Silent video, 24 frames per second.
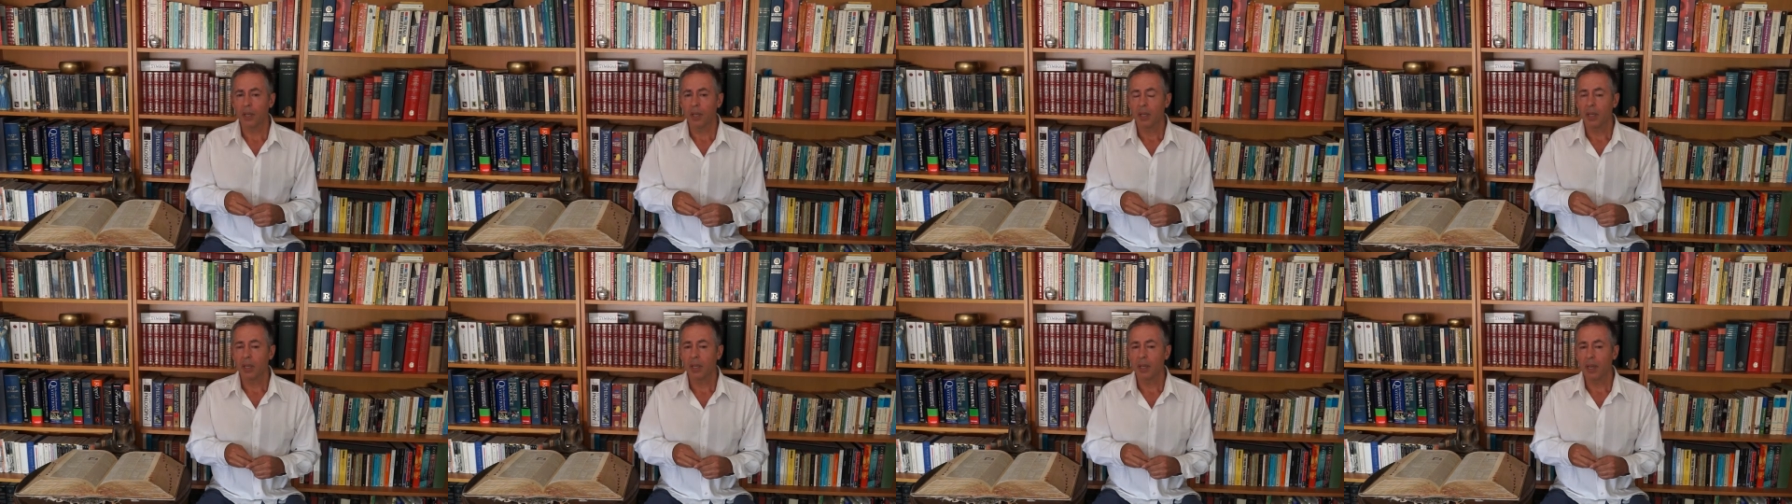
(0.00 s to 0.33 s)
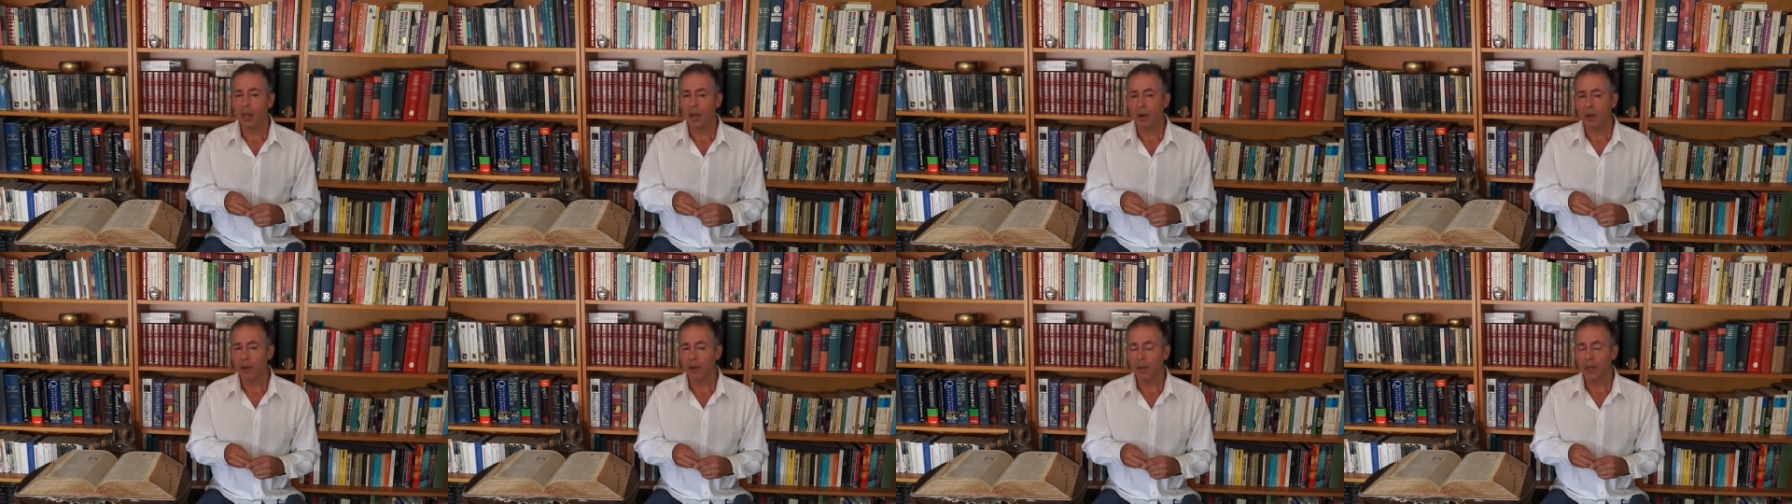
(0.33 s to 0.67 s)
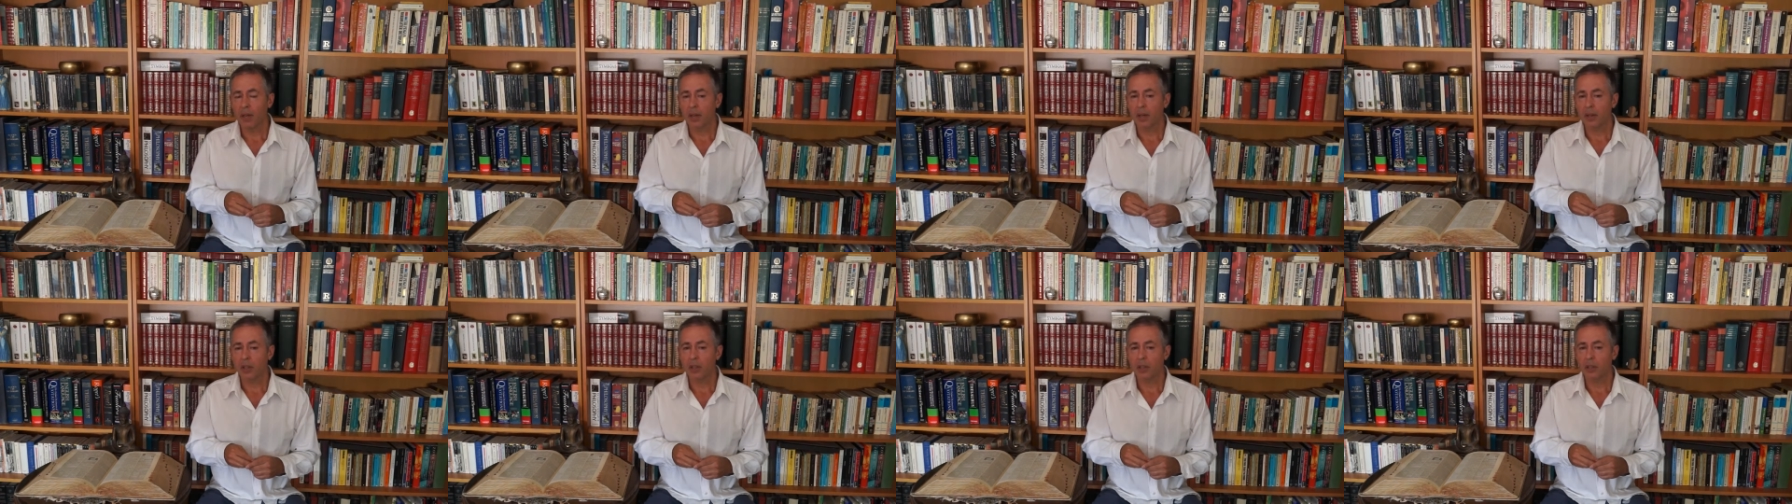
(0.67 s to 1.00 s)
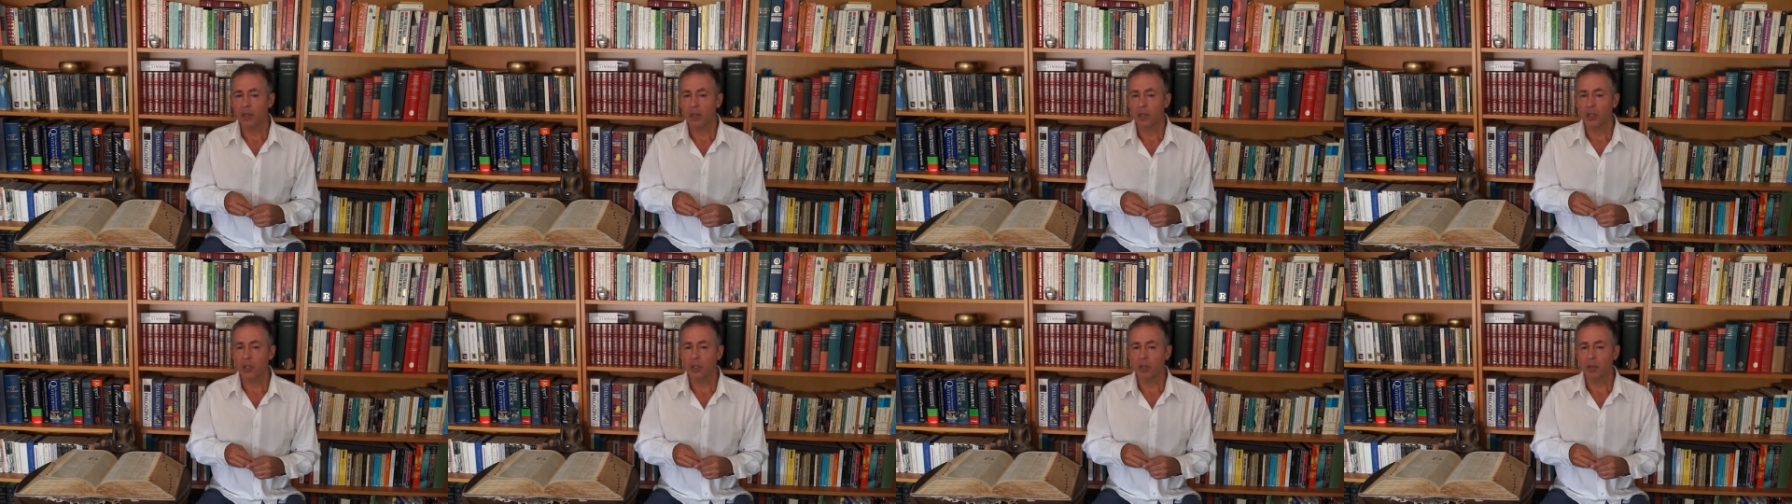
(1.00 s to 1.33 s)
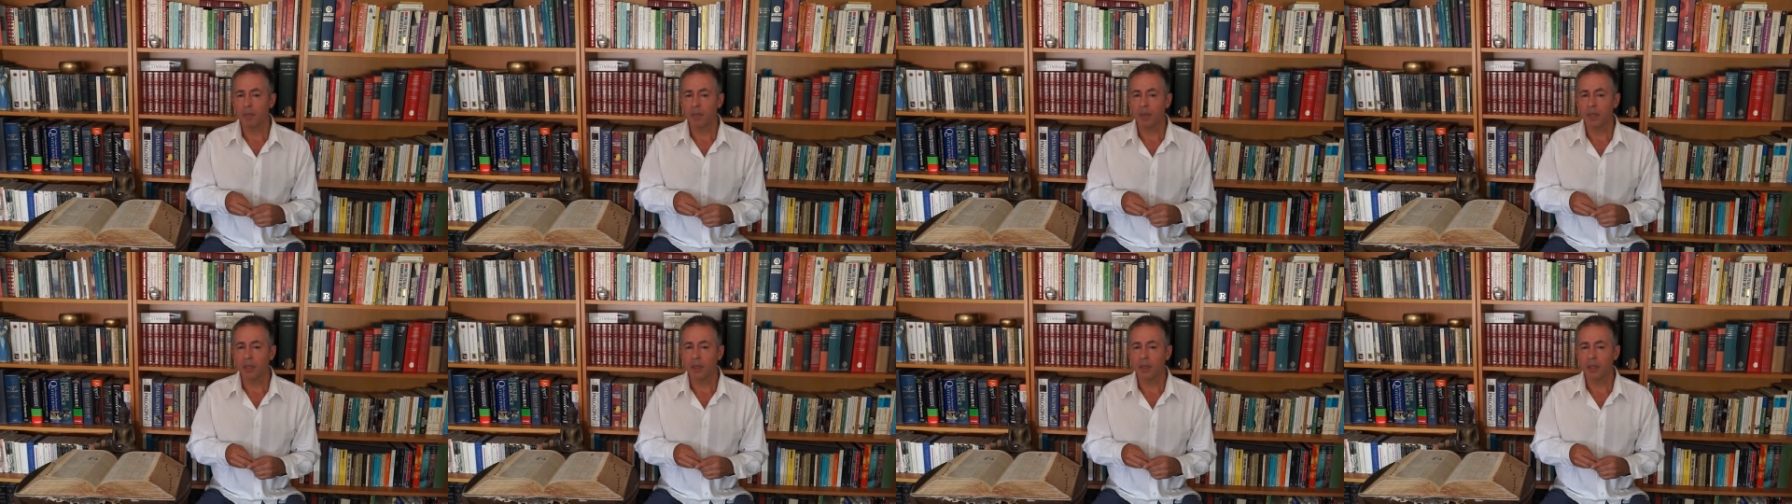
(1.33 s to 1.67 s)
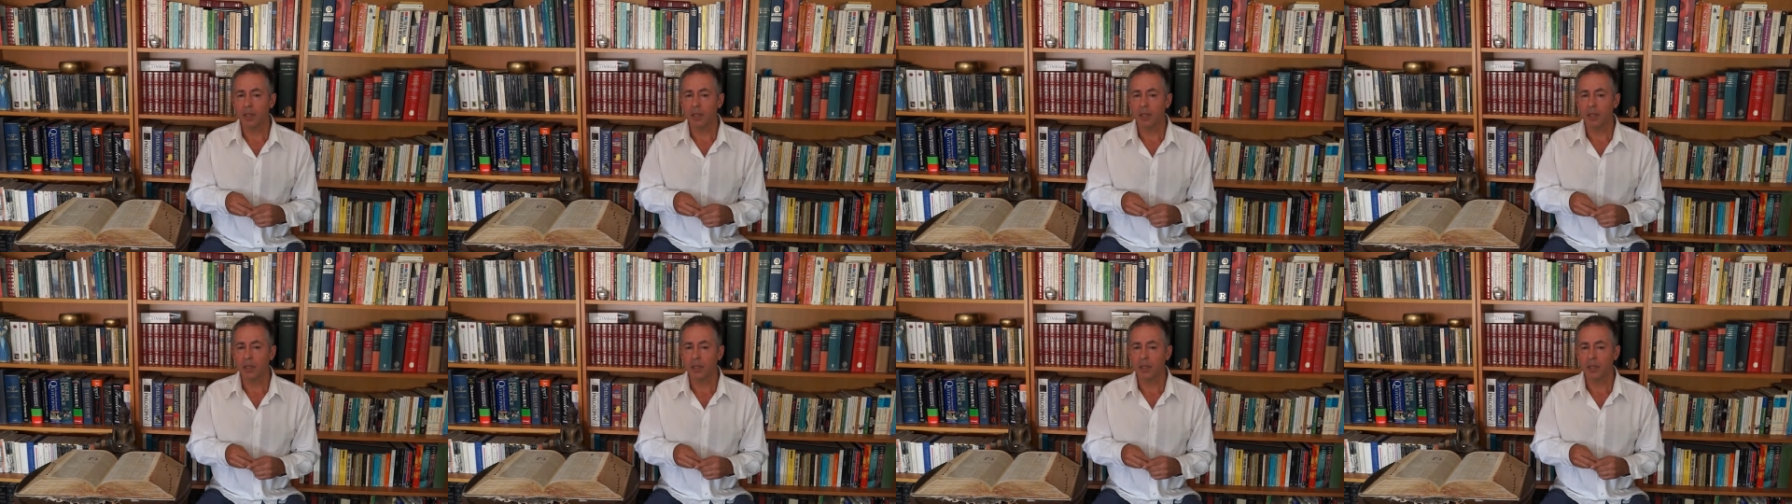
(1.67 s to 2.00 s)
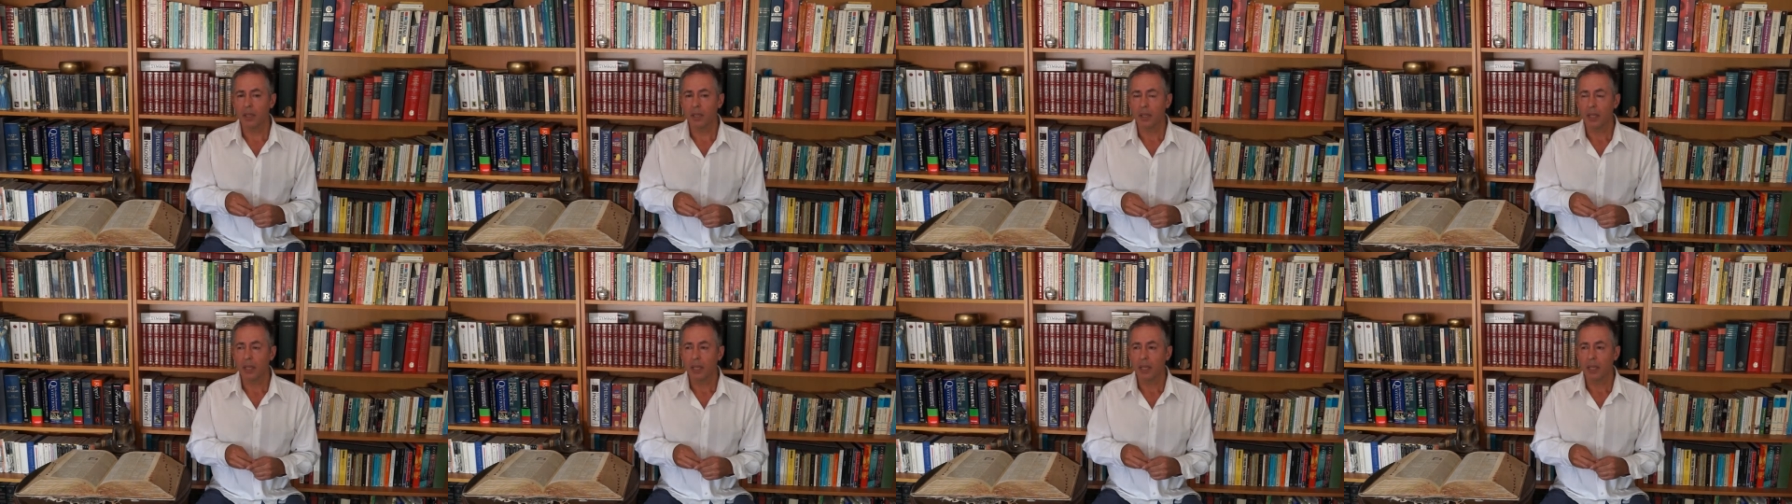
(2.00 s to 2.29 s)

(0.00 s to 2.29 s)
in arid areas such as the Middle East.